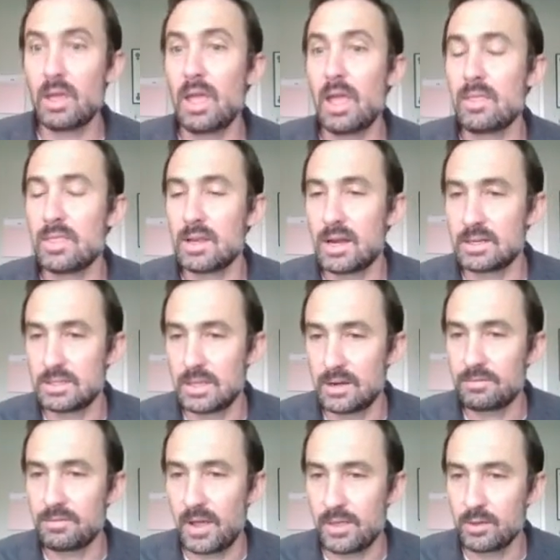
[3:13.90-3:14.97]
and then
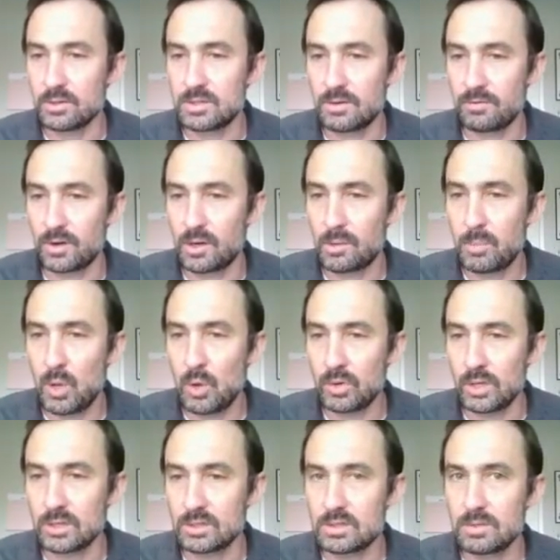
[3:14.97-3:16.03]
identify those different
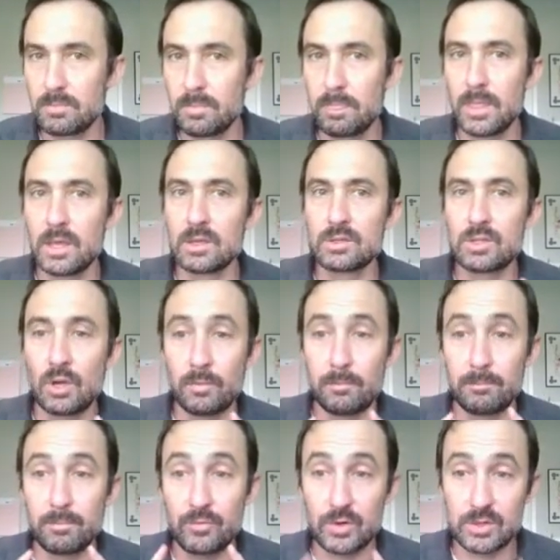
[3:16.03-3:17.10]
components.
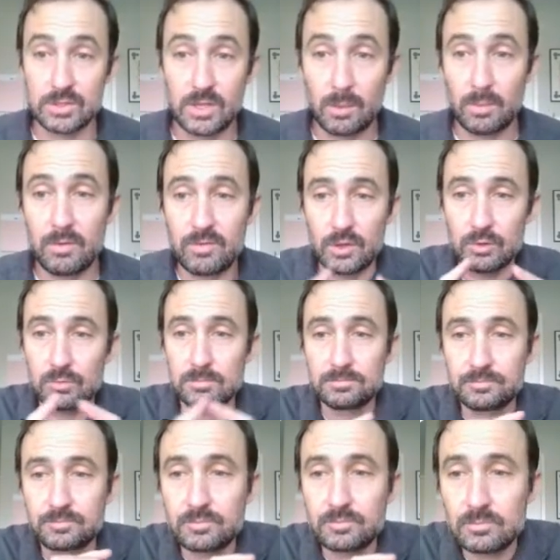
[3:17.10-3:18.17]
So for some of you,
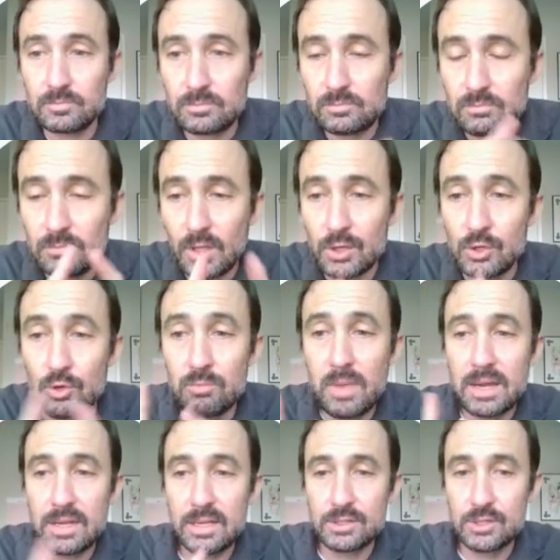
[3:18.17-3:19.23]
you
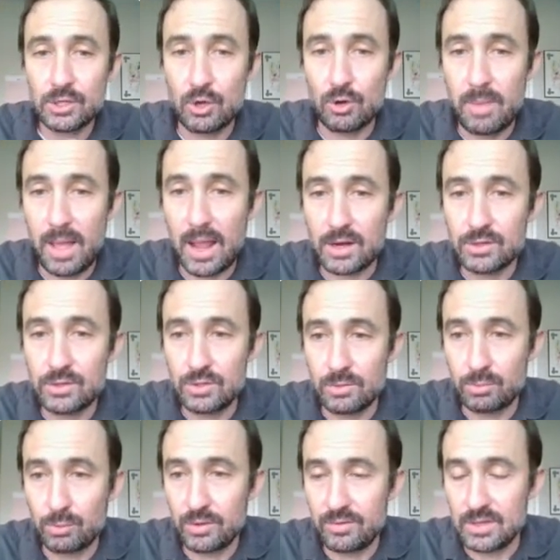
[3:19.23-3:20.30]
may need to go back to the
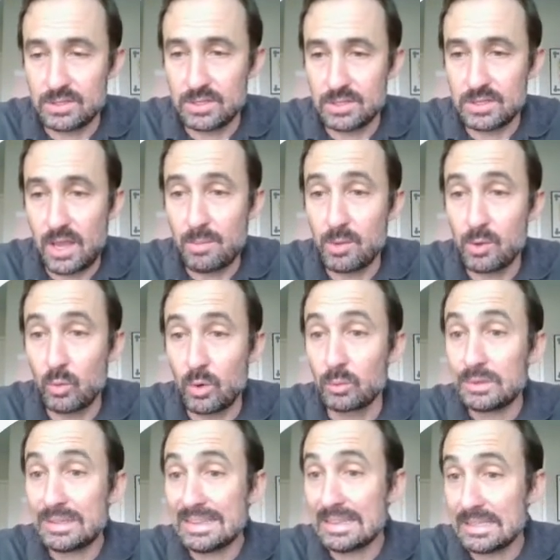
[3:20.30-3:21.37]
previous assignment where
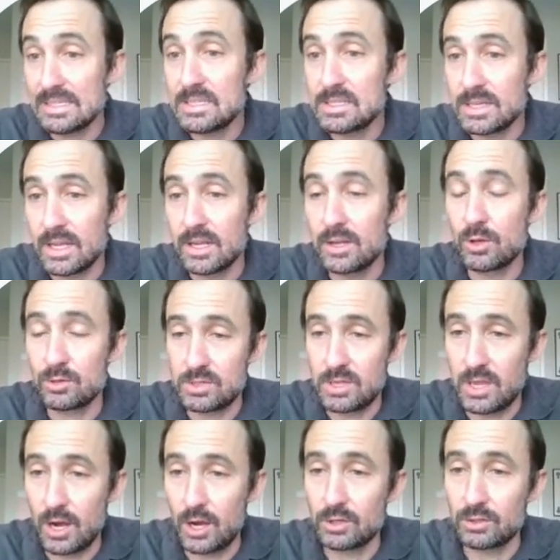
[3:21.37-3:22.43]
we listed those
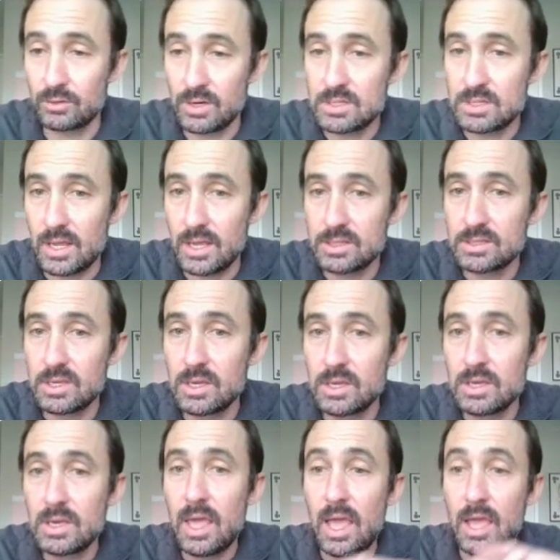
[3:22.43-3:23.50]
characteristics
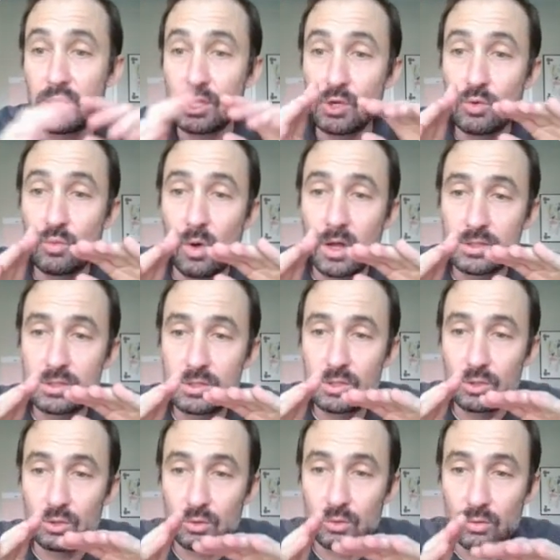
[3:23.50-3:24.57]
and you want
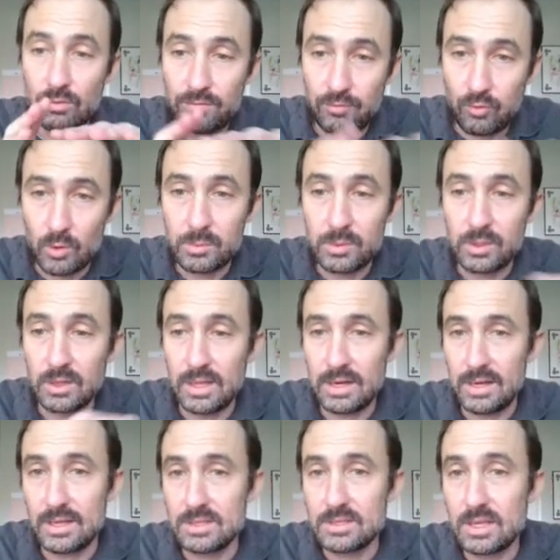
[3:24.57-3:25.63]
to formulate
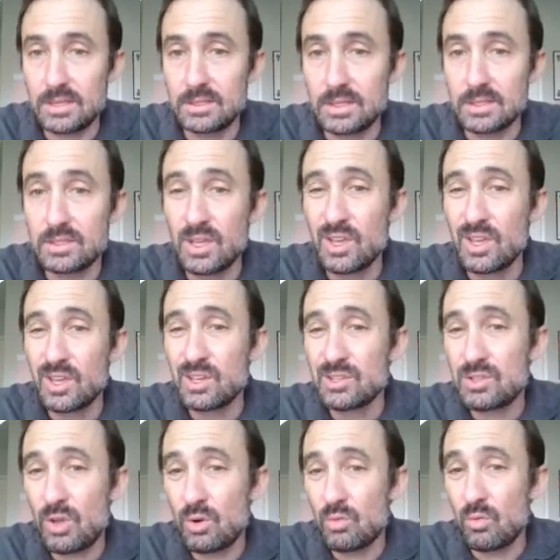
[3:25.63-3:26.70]
a sentence.
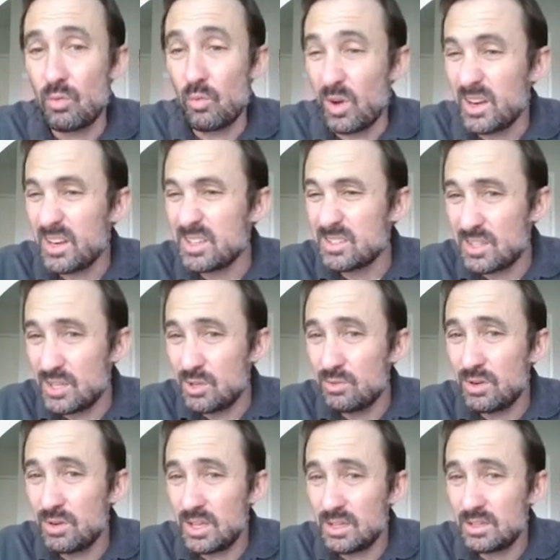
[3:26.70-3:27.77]
So, what is the
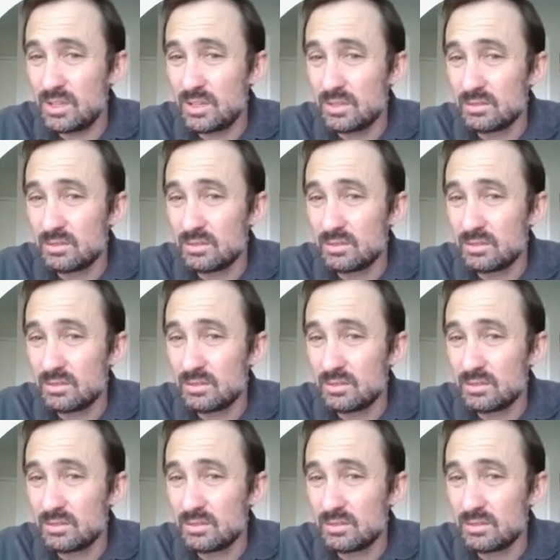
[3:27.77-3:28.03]
unique